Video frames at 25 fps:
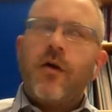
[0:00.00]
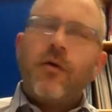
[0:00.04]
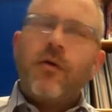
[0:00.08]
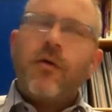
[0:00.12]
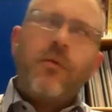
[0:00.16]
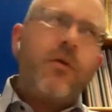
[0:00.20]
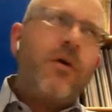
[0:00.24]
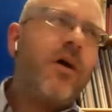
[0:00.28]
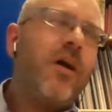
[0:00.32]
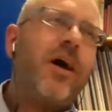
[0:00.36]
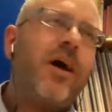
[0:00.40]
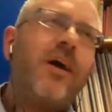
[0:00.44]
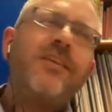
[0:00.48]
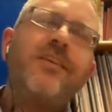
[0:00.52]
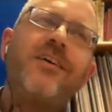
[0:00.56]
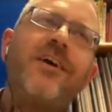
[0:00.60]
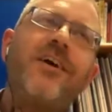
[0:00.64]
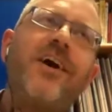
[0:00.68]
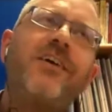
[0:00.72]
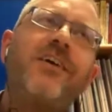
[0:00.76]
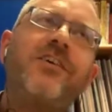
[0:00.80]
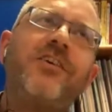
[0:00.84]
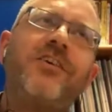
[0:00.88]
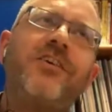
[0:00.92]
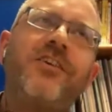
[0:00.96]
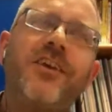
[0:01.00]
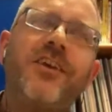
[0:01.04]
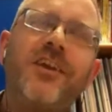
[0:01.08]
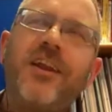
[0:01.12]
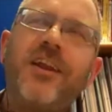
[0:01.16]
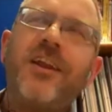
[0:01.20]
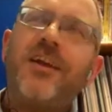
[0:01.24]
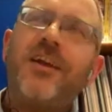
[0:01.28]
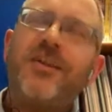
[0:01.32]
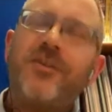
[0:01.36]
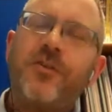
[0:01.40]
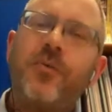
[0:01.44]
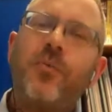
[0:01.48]
Well, I just think that
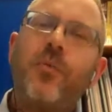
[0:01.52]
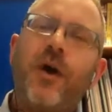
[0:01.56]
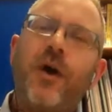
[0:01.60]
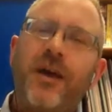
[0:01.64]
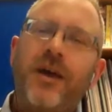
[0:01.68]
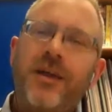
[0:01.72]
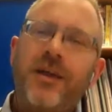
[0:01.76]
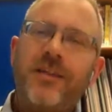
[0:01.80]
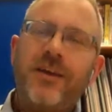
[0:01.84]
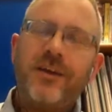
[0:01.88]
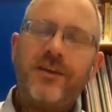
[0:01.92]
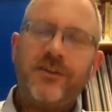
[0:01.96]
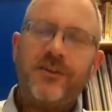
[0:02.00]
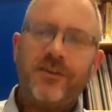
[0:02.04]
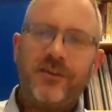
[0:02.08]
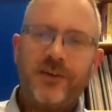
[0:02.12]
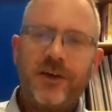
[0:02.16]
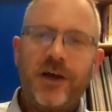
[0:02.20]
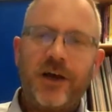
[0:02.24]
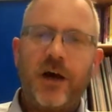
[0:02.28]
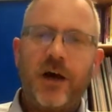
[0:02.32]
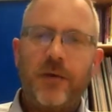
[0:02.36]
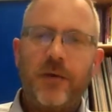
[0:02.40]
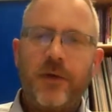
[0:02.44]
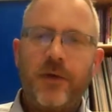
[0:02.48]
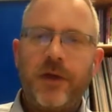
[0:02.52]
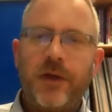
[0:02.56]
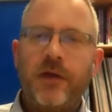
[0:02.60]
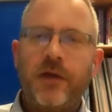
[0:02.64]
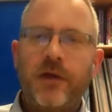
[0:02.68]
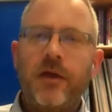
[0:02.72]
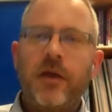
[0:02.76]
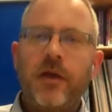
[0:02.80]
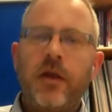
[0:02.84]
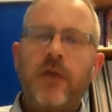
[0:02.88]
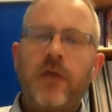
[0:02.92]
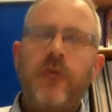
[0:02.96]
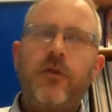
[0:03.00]
that's the way things are going.
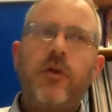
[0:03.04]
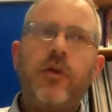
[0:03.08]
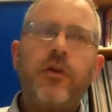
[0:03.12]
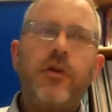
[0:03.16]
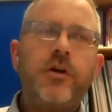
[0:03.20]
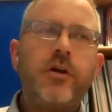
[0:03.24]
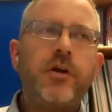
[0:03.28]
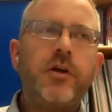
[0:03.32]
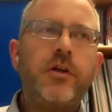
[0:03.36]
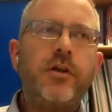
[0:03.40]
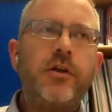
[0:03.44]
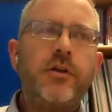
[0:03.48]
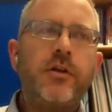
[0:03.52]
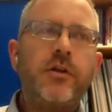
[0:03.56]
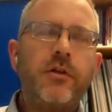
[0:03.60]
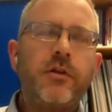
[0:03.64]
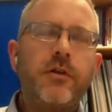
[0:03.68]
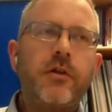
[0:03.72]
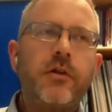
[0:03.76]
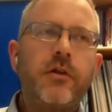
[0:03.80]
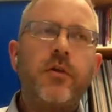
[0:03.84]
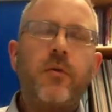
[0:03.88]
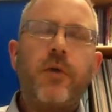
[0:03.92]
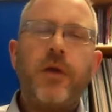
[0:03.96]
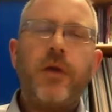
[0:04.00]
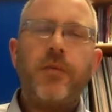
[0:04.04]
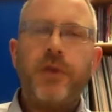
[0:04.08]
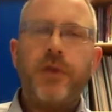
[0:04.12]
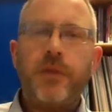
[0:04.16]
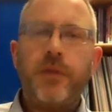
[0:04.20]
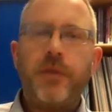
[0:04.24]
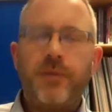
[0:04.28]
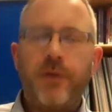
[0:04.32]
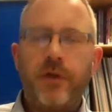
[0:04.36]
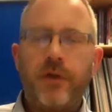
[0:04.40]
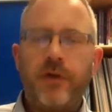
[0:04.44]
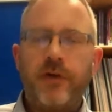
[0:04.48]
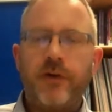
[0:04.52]
If you look at the way
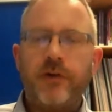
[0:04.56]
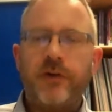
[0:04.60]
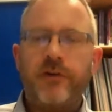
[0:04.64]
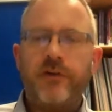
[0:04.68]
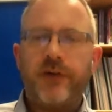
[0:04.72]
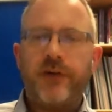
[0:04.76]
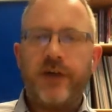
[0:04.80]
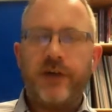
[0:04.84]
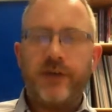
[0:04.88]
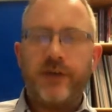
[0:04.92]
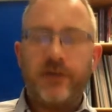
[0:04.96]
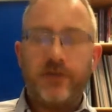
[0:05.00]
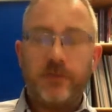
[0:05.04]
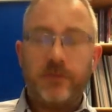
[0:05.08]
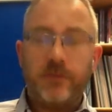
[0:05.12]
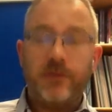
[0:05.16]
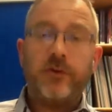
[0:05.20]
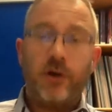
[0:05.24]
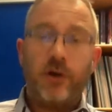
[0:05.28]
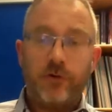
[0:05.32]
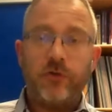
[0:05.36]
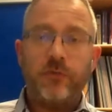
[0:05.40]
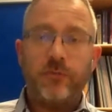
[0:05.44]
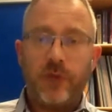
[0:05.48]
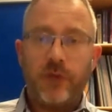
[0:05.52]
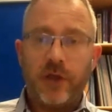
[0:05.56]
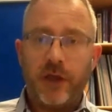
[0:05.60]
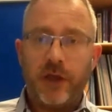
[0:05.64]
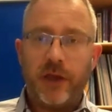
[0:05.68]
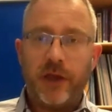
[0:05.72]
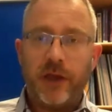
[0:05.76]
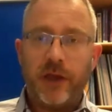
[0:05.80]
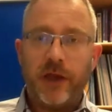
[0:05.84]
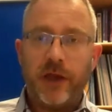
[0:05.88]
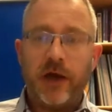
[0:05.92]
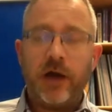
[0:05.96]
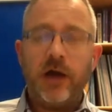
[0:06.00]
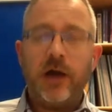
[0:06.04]
people are interacting with social
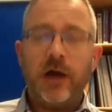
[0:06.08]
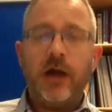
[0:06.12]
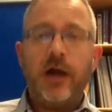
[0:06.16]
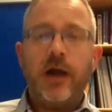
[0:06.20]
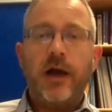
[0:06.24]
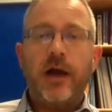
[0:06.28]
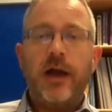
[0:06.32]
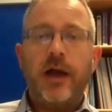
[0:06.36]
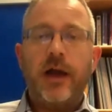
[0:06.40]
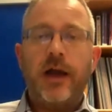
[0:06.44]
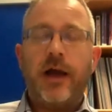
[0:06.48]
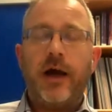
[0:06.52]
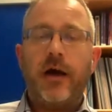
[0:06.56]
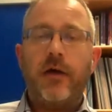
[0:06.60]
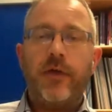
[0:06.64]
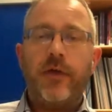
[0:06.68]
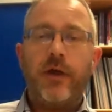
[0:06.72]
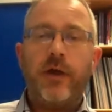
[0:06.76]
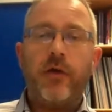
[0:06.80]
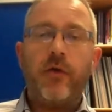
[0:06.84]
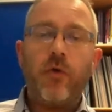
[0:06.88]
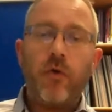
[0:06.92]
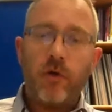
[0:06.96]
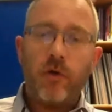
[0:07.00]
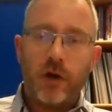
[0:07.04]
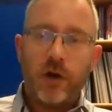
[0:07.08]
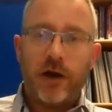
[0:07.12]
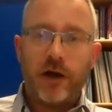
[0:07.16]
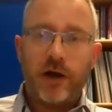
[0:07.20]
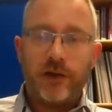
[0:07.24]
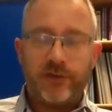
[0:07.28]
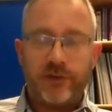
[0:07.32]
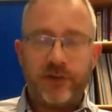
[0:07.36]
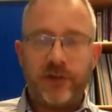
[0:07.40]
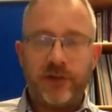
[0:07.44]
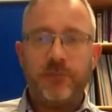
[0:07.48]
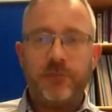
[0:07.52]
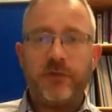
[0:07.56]
media and how they're
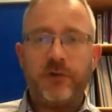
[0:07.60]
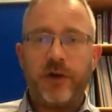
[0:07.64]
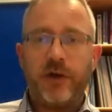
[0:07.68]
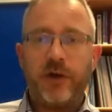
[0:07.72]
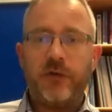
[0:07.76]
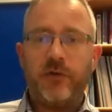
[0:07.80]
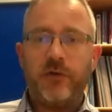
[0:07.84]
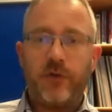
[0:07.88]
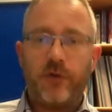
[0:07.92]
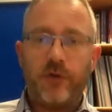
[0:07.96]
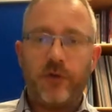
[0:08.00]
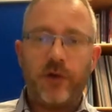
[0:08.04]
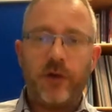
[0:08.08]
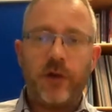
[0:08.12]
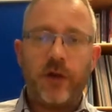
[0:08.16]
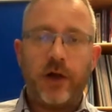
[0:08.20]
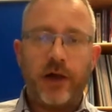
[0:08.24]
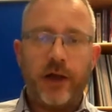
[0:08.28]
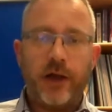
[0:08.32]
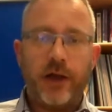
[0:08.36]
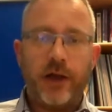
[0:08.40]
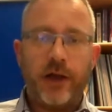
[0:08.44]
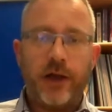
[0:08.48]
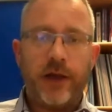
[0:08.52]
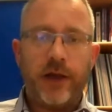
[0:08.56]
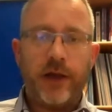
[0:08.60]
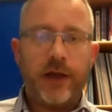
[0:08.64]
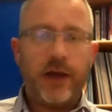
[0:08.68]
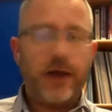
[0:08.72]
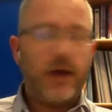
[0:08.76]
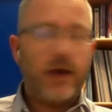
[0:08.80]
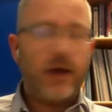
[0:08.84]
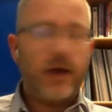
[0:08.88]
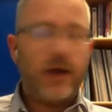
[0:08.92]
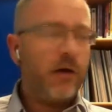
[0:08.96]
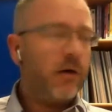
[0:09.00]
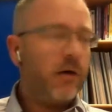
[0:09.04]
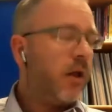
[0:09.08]
organising themselves online now,
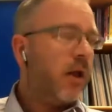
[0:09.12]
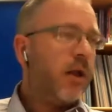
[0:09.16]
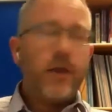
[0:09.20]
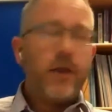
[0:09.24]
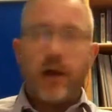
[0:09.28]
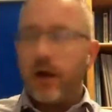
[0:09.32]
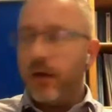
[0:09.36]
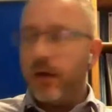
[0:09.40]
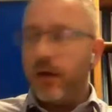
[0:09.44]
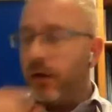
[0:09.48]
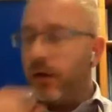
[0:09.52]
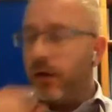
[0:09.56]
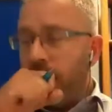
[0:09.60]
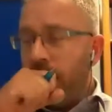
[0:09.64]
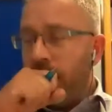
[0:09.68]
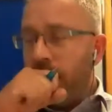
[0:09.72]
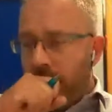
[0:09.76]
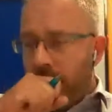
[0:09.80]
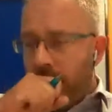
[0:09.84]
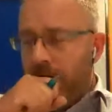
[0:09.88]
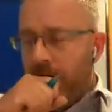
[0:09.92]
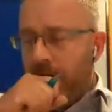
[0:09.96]
you know,